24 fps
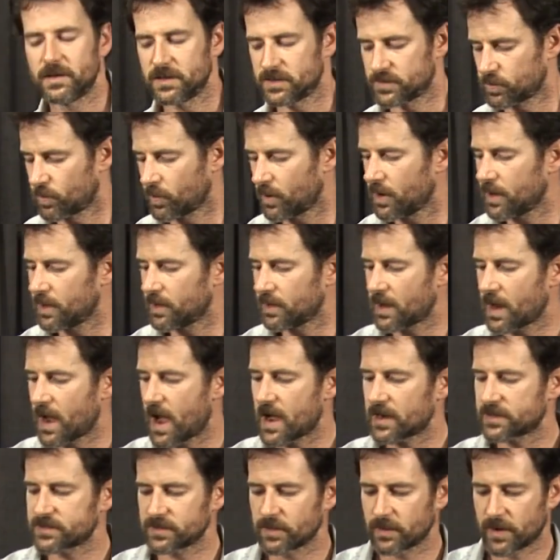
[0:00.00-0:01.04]
is what
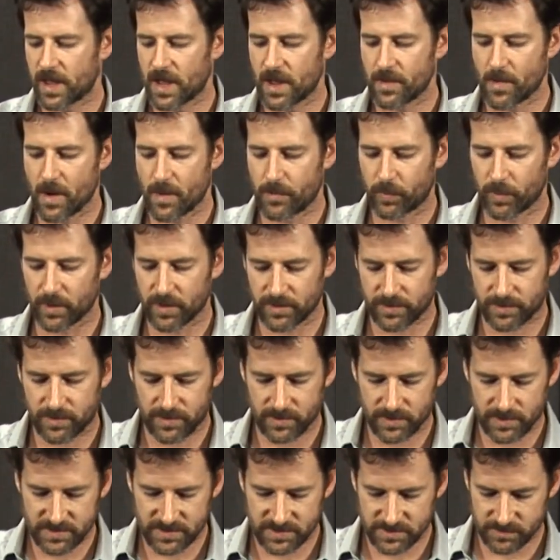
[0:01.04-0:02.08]
OXO came up with.
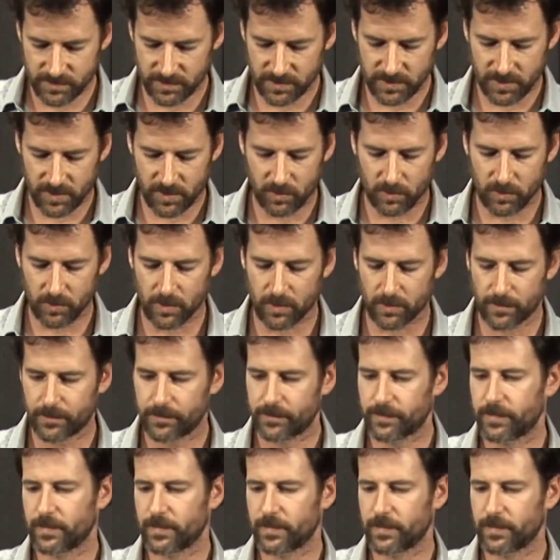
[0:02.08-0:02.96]
This is really cool.